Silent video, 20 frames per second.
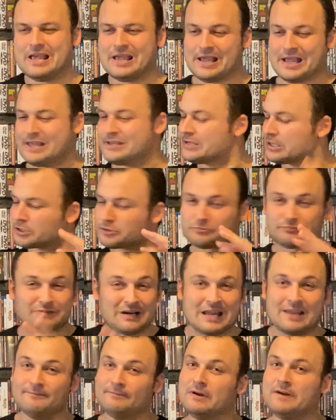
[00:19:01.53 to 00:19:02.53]
it's a
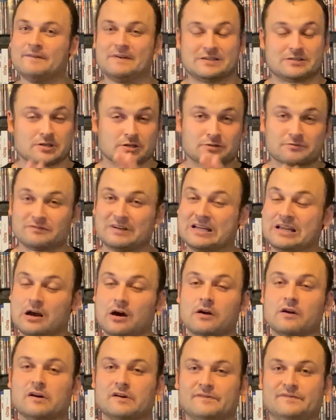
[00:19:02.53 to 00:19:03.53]
great movie. It's a great
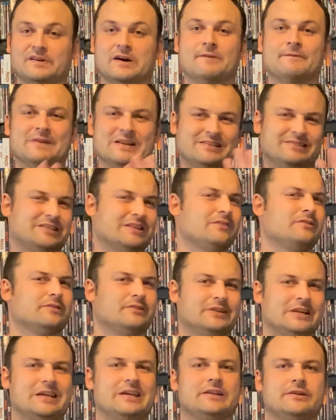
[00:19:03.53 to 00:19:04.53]
horror film. It didn't
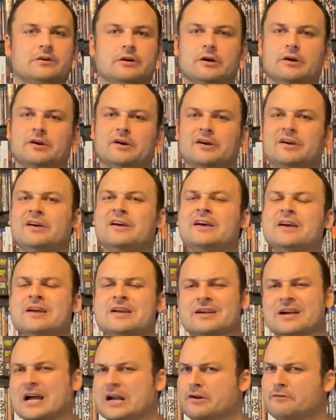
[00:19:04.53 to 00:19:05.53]
need her
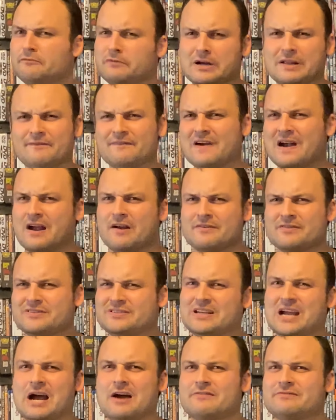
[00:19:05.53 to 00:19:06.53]
kind of running around
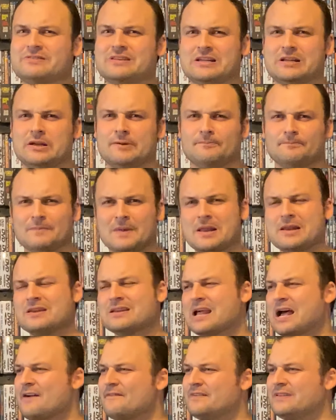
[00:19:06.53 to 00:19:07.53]
shouting and,
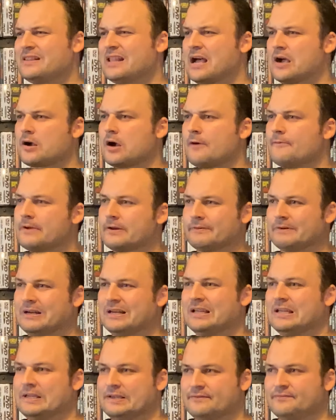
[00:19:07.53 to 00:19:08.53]
and having that comic
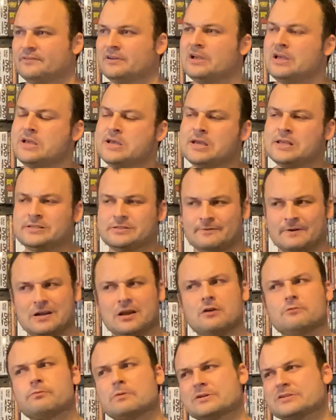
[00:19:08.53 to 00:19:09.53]
relief. So when
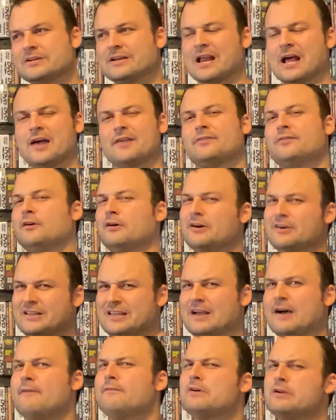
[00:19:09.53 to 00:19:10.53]
I was watching that, I thought,
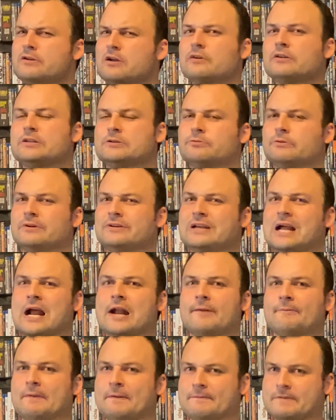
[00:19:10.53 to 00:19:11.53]
yeah, I'm going to knock this one down
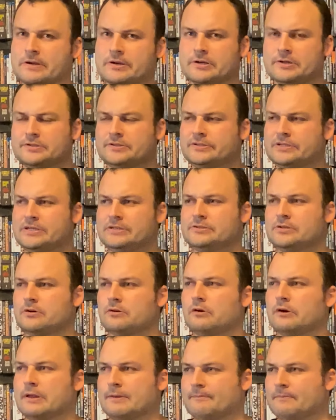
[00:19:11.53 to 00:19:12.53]
a bit because she's
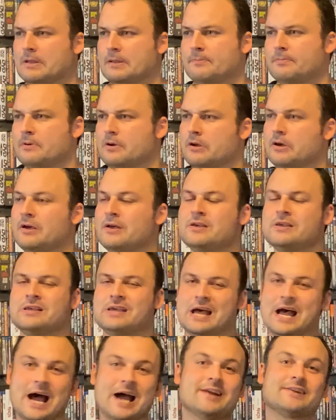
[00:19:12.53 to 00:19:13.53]
annoying me. But
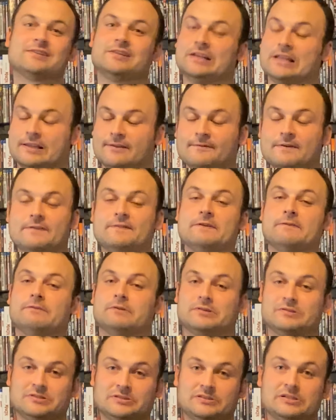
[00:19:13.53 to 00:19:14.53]
actually, the movie
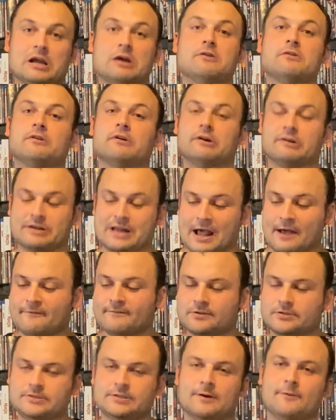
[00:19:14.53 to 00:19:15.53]
was so good, I'm
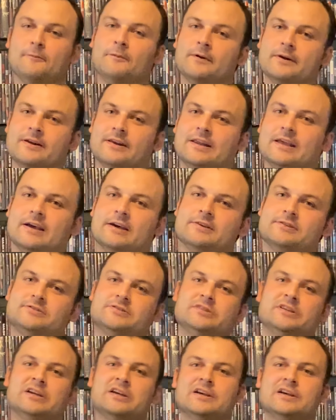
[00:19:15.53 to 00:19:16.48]
still putting it as